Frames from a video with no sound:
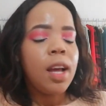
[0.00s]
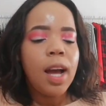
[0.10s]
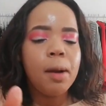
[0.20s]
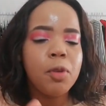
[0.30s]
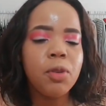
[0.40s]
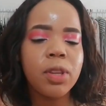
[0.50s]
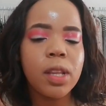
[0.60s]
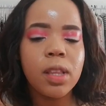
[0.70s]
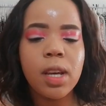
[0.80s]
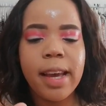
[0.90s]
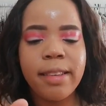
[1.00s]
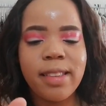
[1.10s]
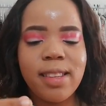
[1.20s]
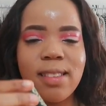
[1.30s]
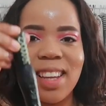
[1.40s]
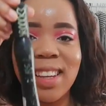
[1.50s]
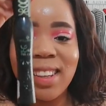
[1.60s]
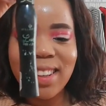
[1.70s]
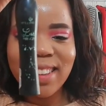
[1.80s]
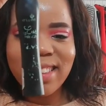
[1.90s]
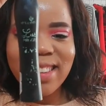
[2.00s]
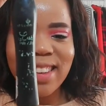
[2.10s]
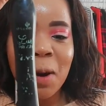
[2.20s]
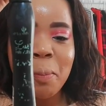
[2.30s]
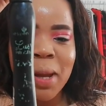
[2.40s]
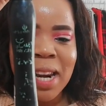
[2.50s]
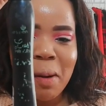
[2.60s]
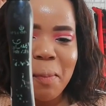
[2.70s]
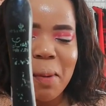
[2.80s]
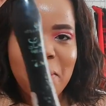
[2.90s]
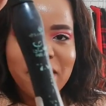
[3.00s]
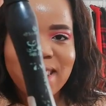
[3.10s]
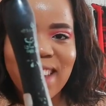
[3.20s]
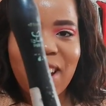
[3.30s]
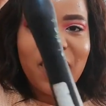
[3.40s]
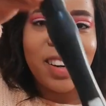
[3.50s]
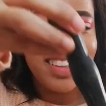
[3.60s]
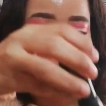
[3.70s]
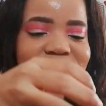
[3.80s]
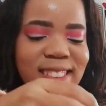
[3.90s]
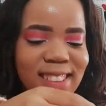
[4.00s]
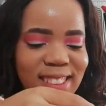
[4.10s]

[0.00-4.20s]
I'm using the Essence. This is how beat up my mascara is.